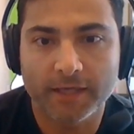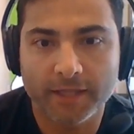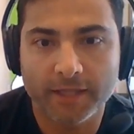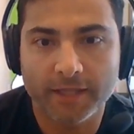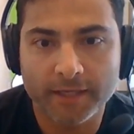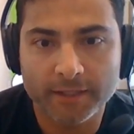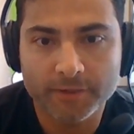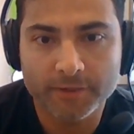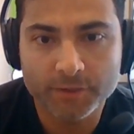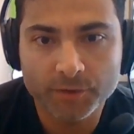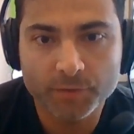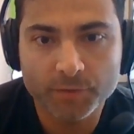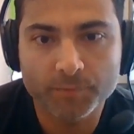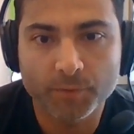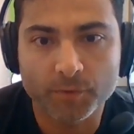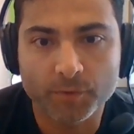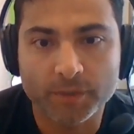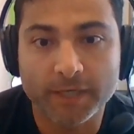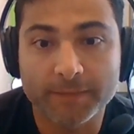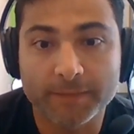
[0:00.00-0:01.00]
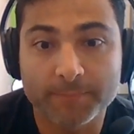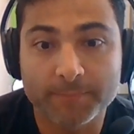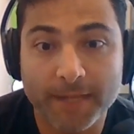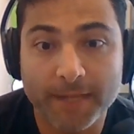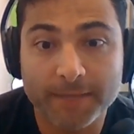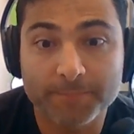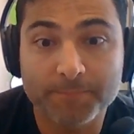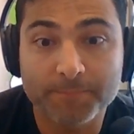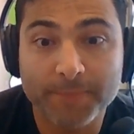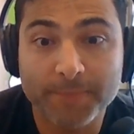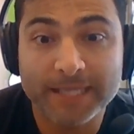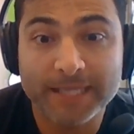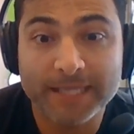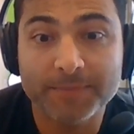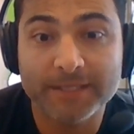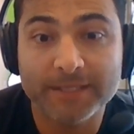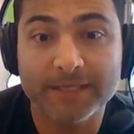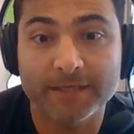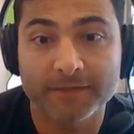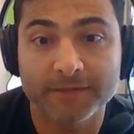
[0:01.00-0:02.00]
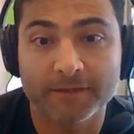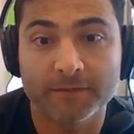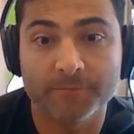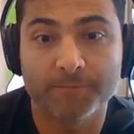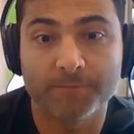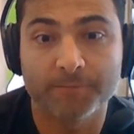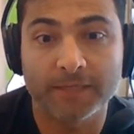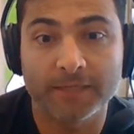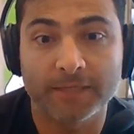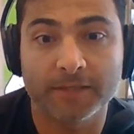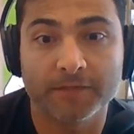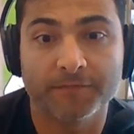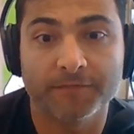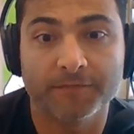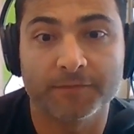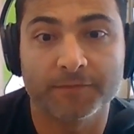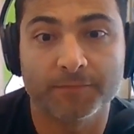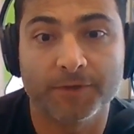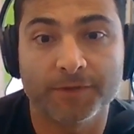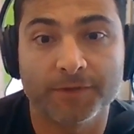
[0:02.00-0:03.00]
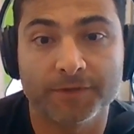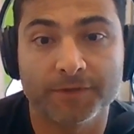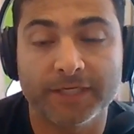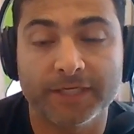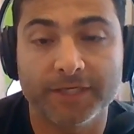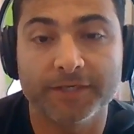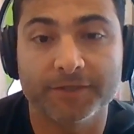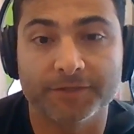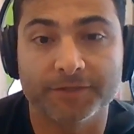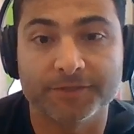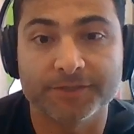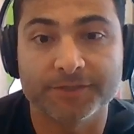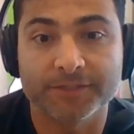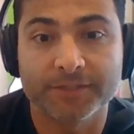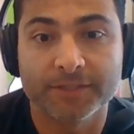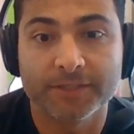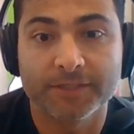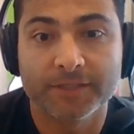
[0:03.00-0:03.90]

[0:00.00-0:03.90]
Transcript: a newborn, a baby in the belly of their mother hears